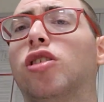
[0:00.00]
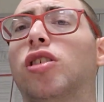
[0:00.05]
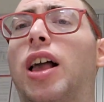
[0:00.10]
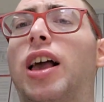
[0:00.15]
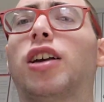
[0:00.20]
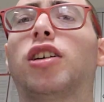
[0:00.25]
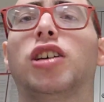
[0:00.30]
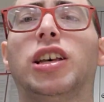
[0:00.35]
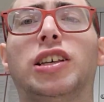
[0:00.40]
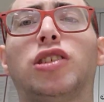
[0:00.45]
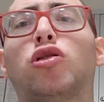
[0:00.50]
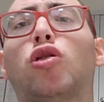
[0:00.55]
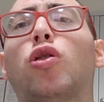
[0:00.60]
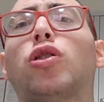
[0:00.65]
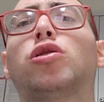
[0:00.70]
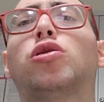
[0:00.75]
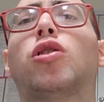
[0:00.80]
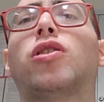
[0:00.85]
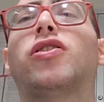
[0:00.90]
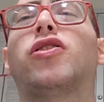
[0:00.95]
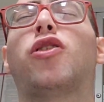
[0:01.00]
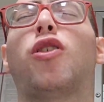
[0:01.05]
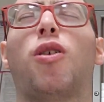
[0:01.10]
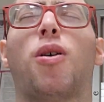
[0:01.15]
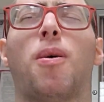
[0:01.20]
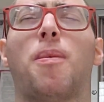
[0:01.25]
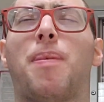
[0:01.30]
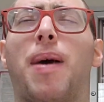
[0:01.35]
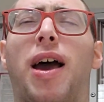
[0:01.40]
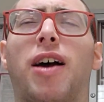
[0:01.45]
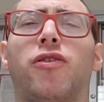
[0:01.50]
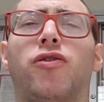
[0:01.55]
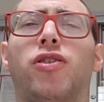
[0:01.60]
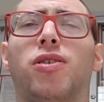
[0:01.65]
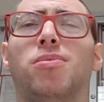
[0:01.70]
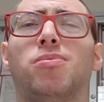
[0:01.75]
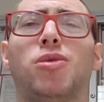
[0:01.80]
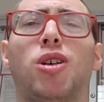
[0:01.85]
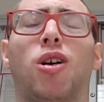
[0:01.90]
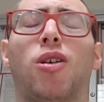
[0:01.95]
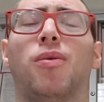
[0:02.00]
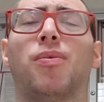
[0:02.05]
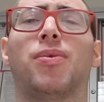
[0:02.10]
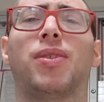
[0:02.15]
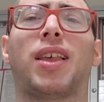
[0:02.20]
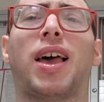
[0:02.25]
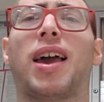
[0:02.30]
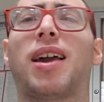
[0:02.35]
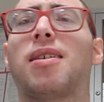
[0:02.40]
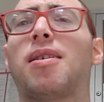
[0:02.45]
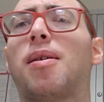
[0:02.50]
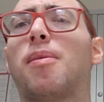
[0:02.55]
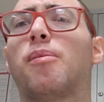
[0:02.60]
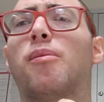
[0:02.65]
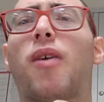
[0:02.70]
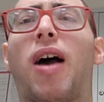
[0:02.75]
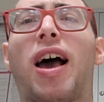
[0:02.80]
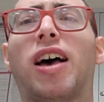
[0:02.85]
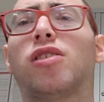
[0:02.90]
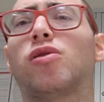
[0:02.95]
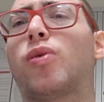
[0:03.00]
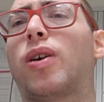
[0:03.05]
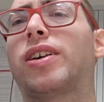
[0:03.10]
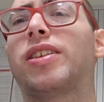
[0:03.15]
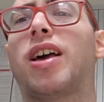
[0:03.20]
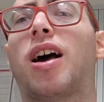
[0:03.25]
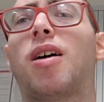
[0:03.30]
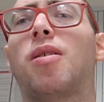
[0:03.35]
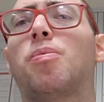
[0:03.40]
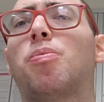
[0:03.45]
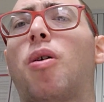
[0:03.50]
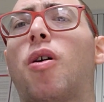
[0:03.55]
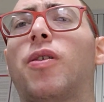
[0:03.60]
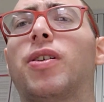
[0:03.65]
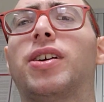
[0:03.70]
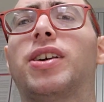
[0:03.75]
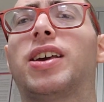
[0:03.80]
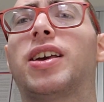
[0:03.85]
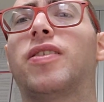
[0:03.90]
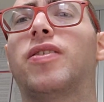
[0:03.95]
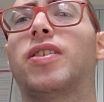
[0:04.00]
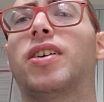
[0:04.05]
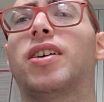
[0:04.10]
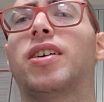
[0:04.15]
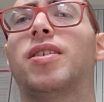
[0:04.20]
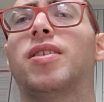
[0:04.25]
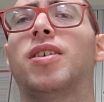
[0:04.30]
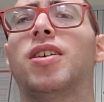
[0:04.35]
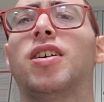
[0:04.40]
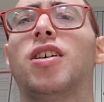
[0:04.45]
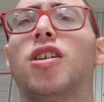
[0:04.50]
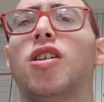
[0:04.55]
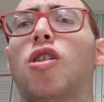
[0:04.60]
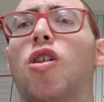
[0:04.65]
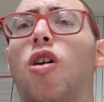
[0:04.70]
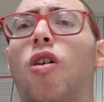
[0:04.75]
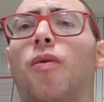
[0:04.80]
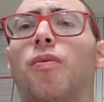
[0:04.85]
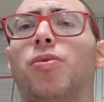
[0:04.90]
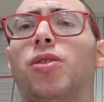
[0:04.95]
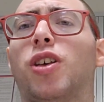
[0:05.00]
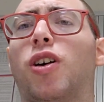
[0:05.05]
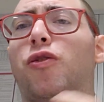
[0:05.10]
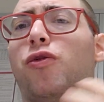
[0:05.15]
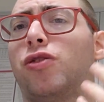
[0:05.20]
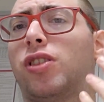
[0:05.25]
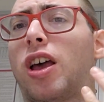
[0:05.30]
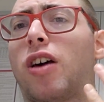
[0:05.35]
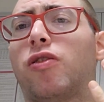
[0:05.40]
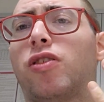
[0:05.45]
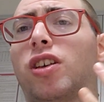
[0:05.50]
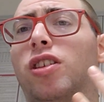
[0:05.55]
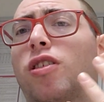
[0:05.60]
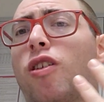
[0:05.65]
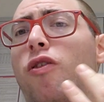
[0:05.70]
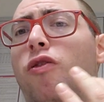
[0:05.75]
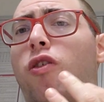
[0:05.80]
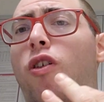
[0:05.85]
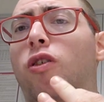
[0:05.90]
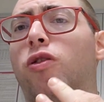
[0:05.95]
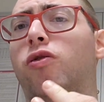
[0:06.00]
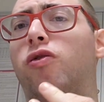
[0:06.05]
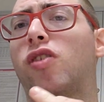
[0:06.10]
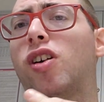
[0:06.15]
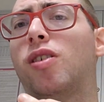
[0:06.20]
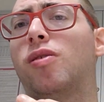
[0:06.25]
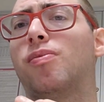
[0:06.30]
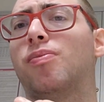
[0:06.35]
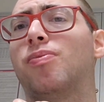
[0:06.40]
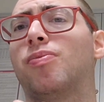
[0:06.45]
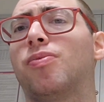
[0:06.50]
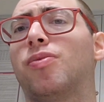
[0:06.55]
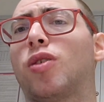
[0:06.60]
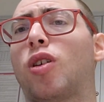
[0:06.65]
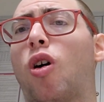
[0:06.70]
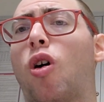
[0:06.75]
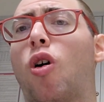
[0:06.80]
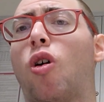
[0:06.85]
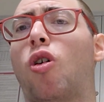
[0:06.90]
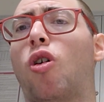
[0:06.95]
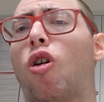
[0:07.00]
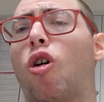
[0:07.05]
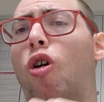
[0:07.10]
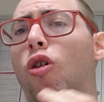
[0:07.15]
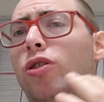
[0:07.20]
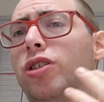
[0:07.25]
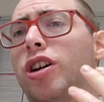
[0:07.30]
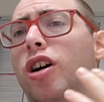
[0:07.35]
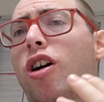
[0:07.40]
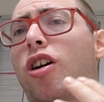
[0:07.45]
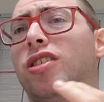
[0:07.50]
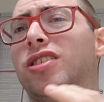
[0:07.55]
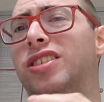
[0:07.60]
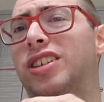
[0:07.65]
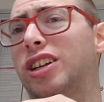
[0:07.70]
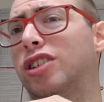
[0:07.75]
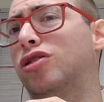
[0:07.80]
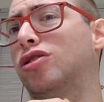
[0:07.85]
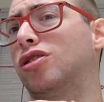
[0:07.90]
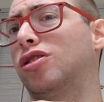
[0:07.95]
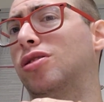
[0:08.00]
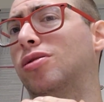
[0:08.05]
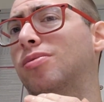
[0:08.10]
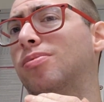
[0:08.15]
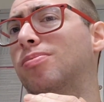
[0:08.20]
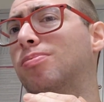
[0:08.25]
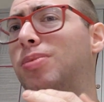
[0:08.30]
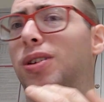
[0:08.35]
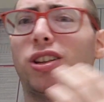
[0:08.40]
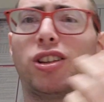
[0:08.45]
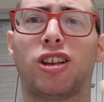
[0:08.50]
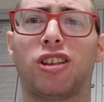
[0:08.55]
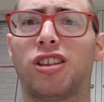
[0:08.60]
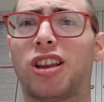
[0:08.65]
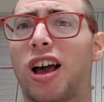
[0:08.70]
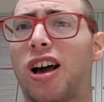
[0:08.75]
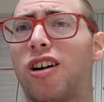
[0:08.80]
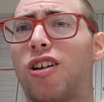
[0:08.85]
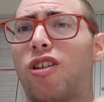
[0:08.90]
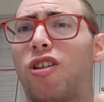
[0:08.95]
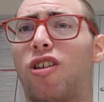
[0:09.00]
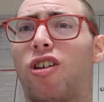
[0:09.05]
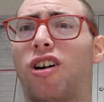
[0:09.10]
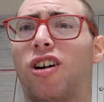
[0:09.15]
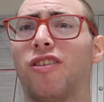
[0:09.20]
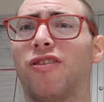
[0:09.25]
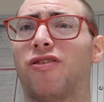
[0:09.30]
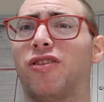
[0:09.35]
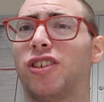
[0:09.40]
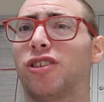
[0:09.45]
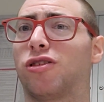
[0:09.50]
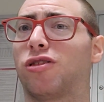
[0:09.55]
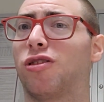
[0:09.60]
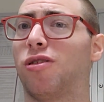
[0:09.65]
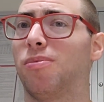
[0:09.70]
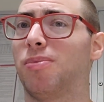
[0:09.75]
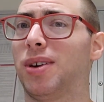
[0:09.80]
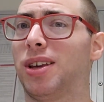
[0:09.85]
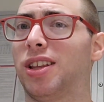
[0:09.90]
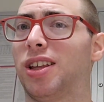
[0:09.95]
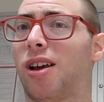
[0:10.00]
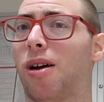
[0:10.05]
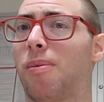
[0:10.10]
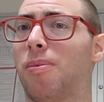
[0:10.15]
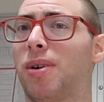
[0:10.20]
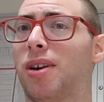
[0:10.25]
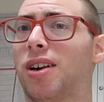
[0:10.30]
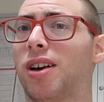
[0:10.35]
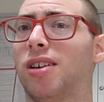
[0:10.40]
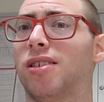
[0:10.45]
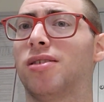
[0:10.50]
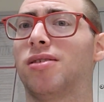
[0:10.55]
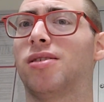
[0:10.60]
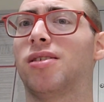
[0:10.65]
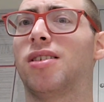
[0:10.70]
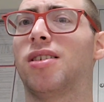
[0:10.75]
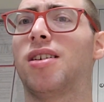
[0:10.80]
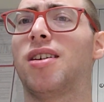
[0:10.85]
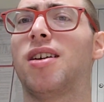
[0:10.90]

like is Toy Story 4 a bad film? No. I am as right now. I'll probably give it the definitely the fourth film only on digital, but not on physical media because